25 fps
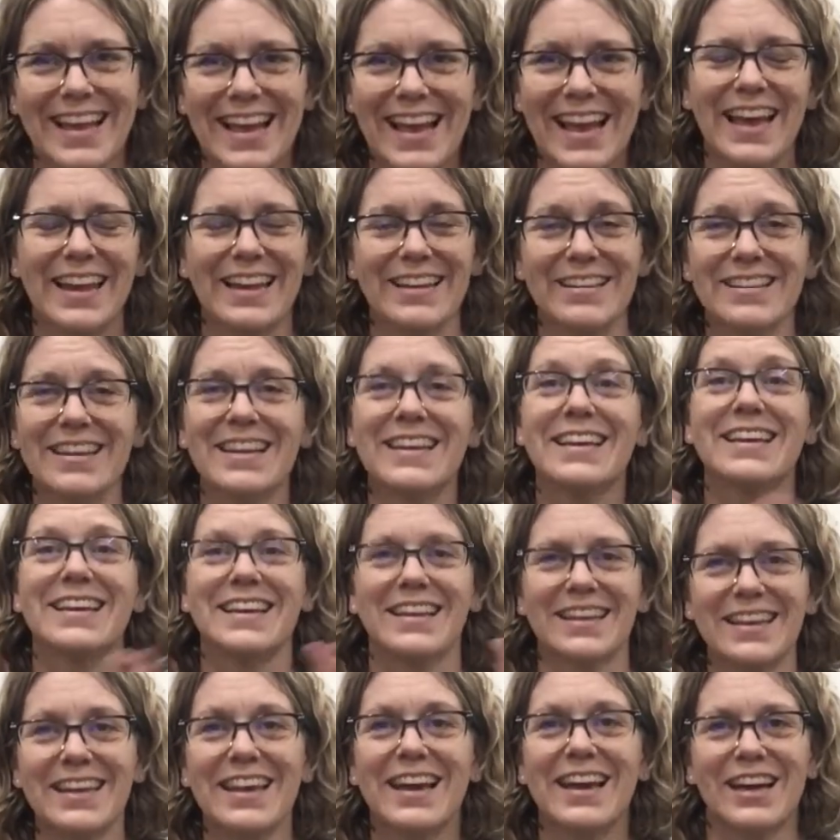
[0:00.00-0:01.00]
And he's like,
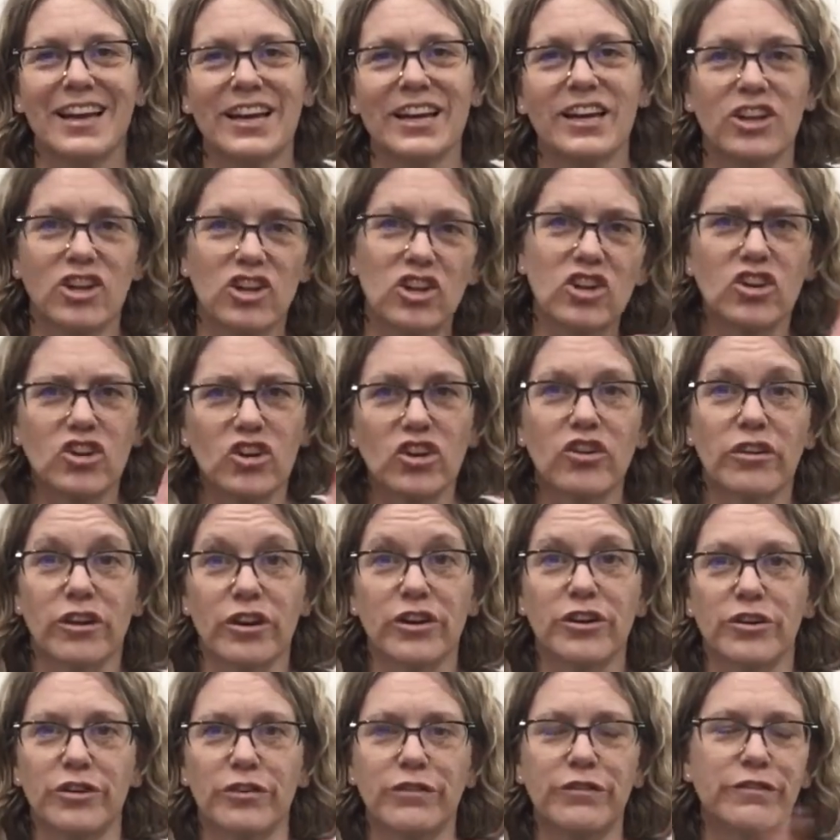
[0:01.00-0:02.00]
yeah, you're a
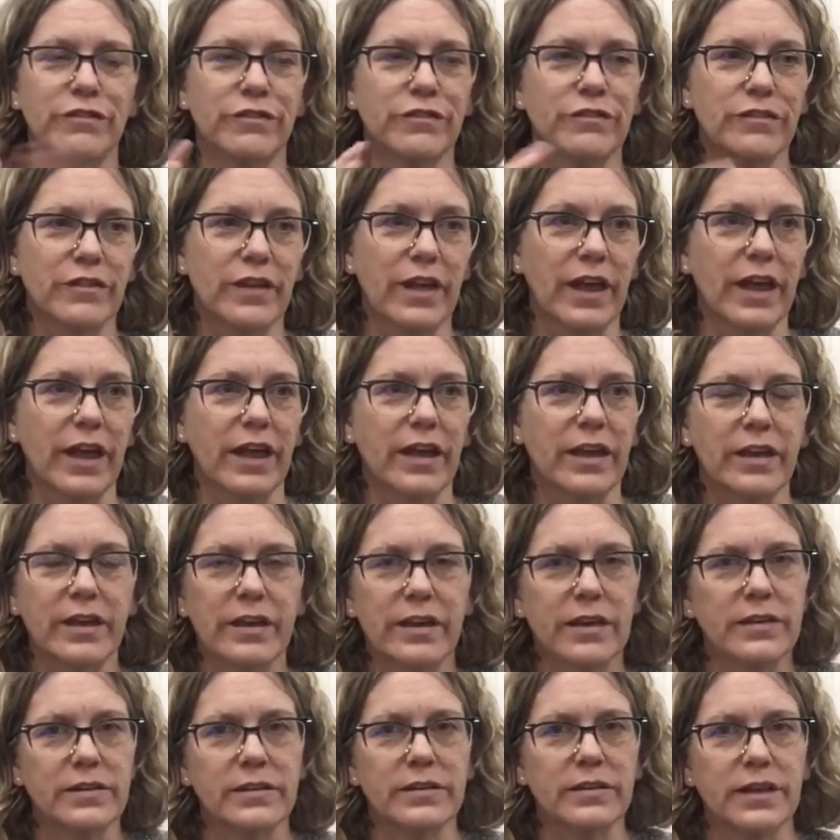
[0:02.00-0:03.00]
goof. Like,
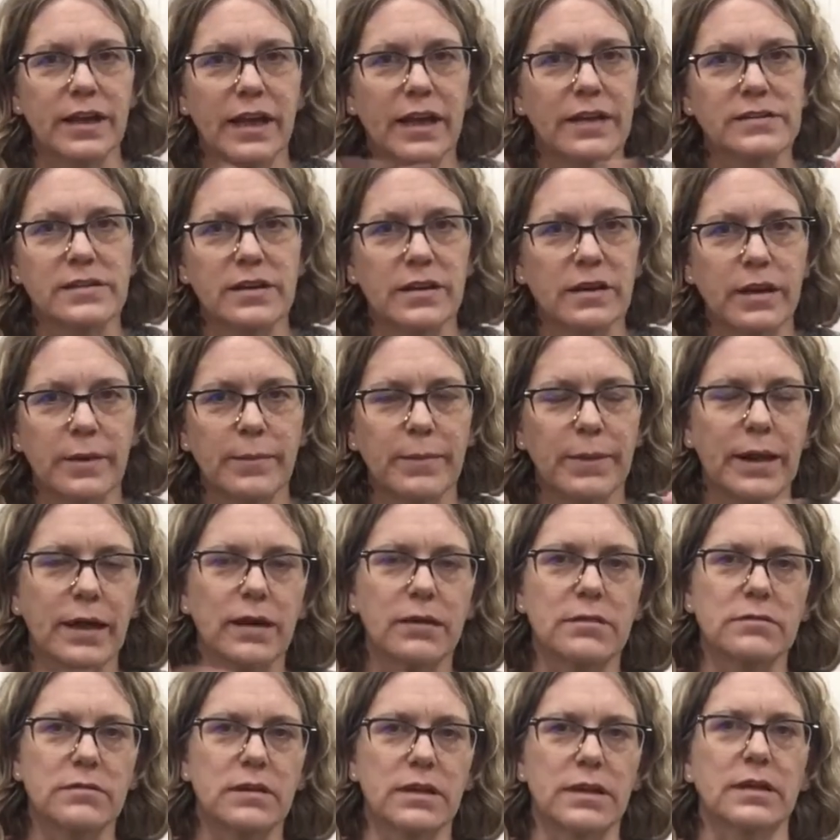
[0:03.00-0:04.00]
Cat's not coming
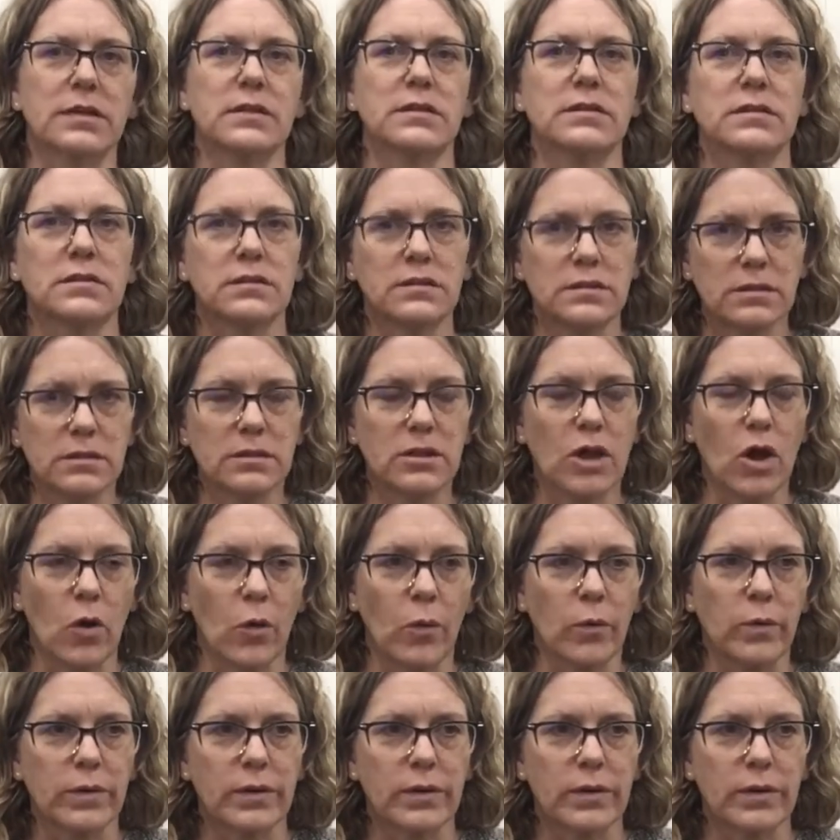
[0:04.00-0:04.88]
out. Like, no.